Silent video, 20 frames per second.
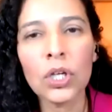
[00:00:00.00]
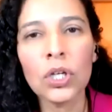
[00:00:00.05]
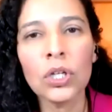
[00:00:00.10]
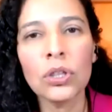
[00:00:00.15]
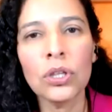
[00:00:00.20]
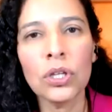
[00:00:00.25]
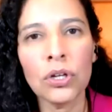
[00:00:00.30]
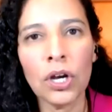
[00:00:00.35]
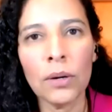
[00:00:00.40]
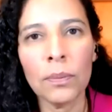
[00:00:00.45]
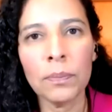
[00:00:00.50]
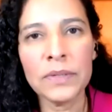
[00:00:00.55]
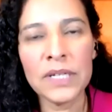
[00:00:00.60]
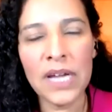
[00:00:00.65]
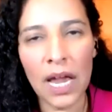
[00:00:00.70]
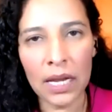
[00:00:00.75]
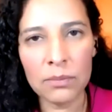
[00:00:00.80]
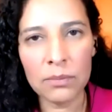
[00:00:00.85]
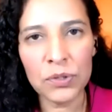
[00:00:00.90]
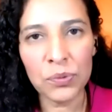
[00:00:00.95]
there are
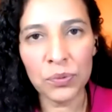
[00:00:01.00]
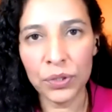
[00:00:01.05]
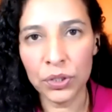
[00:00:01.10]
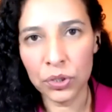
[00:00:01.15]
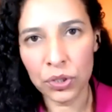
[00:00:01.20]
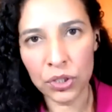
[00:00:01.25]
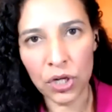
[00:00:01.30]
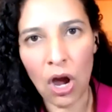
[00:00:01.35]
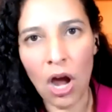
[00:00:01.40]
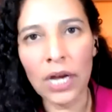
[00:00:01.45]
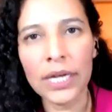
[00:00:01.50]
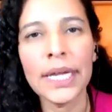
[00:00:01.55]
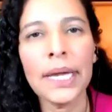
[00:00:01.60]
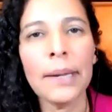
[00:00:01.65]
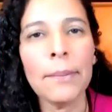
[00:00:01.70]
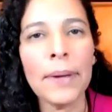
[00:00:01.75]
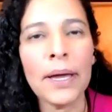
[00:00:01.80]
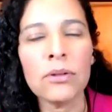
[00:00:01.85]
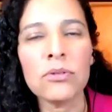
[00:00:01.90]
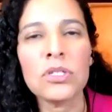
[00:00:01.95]
times when you're talking
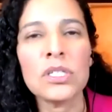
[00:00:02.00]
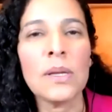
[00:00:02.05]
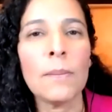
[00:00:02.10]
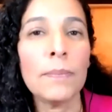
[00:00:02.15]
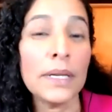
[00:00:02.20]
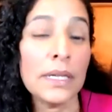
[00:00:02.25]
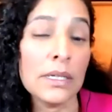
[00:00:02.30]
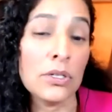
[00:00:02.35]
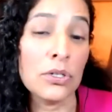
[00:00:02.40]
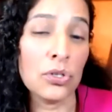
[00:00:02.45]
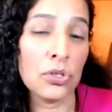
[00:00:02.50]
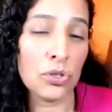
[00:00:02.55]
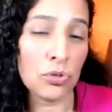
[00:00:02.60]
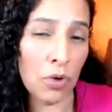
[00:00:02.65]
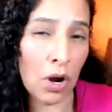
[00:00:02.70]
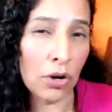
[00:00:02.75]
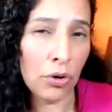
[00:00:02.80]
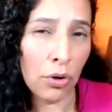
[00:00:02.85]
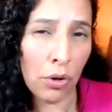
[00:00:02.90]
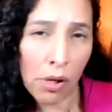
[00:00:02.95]
about somebody's
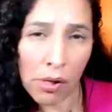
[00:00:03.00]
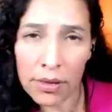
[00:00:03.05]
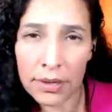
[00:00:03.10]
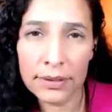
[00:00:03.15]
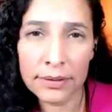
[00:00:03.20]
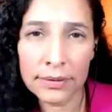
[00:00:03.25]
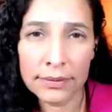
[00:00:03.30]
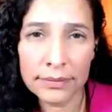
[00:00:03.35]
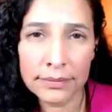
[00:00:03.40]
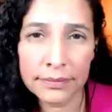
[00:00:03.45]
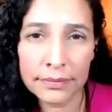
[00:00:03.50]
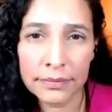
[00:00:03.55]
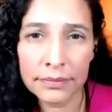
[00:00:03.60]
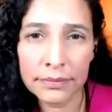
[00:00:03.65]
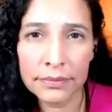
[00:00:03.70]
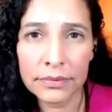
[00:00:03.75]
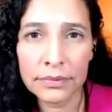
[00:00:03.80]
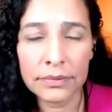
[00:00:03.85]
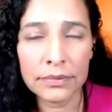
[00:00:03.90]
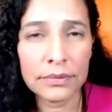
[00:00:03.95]
struggle,
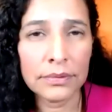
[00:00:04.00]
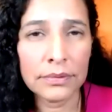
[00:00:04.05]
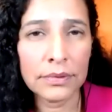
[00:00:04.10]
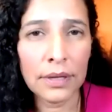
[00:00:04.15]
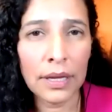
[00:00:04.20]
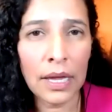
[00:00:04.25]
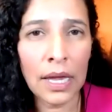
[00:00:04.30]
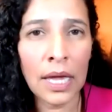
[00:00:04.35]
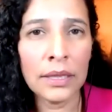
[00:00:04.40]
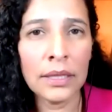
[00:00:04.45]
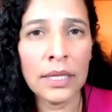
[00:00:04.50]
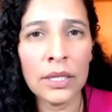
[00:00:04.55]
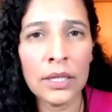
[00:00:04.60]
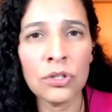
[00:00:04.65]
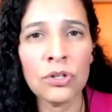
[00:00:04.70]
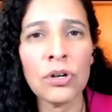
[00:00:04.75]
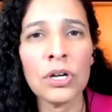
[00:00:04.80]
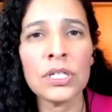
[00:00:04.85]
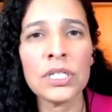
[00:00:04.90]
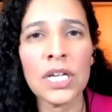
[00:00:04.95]
and then
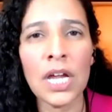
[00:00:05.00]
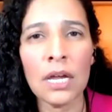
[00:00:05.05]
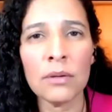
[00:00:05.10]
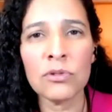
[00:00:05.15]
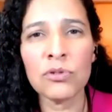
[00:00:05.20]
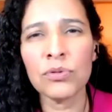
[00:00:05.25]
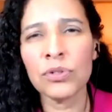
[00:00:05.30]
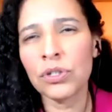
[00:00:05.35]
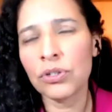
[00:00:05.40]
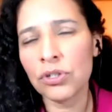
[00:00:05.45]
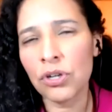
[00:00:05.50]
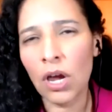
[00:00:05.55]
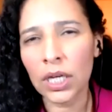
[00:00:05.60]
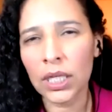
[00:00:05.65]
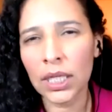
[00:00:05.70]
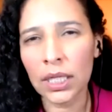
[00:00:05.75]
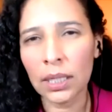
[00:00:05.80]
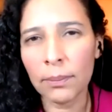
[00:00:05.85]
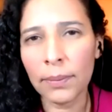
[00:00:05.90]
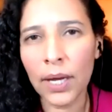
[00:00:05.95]
there are times when you're
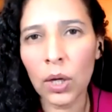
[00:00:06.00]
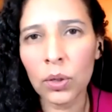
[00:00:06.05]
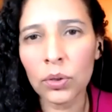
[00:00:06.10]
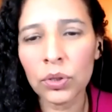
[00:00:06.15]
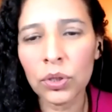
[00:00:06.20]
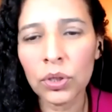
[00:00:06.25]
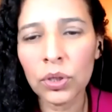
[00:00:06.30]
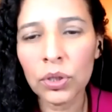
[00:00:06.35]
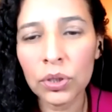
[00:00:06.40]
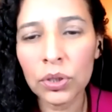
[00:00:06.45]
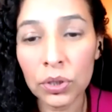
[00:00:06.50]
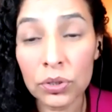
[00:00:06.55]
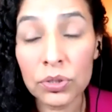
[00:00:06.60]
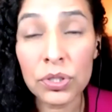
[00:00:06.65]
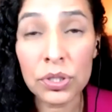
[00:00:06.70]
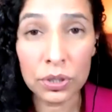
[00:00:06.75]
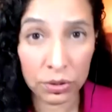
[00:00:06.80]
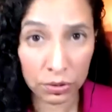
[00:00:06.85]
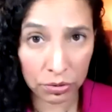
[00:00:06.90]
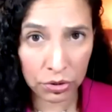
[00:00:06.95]
talking about your
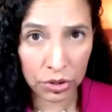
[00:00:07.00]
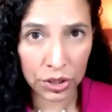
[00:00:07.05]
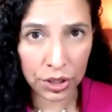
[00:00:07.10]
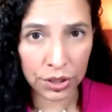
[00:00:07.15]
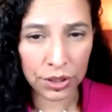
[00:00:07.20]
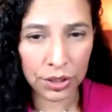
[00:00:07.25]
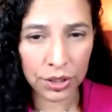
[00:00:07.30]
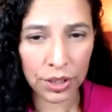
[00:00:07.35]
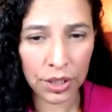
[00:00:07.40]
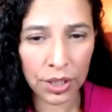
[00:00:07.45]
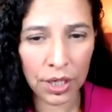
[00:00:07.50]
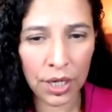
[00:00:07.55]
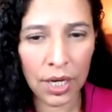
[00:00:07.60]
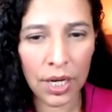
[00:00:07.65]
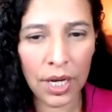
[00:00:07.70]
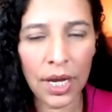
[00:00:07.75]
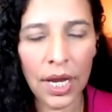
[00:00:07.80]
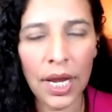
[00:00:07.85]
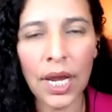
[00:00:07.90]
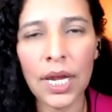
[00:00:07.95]
solution.
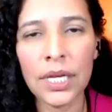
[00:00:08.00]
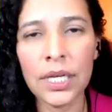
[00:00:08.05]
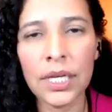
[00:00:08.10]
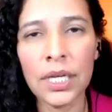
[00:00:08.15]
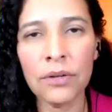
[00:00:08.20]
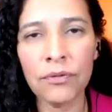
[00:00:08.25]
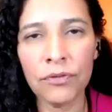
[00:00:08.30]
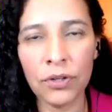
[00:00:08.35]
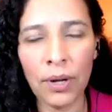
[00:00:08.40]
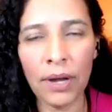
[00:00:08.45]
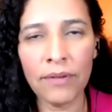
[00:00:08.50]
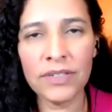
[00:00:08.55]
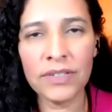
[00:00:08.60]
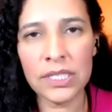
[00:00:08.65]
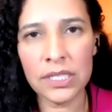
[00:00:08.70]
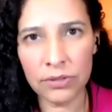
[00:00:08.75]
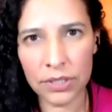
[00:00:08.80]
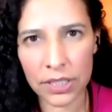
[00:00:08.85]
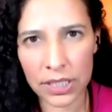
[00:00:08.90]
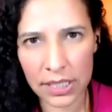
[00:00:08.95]
And if you have a
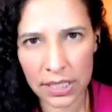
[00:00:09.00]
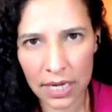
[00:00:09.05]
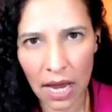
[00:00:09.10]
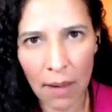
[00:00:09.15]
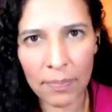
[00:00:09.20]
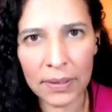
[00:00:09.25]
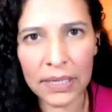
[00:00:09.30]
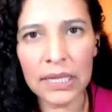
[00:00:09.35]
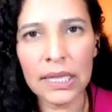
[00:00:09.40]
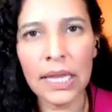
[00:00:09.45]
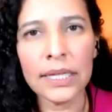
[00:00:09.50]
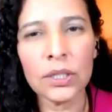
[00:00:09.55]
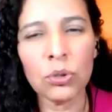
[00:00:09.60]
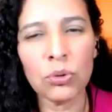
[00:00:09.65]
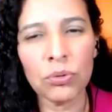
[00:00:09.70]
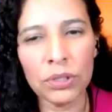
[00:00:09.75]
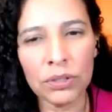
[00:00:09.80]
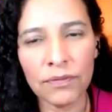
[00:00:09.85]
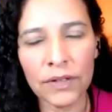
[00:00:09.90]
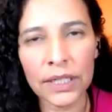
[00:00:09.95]
serious topic like
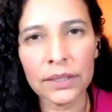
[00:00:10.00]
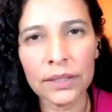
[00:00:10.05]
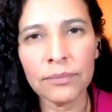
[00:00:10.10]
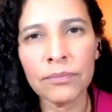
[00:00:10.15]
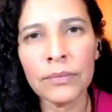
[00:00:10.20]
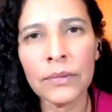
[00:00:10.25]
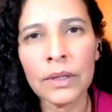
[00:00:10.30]
grieving,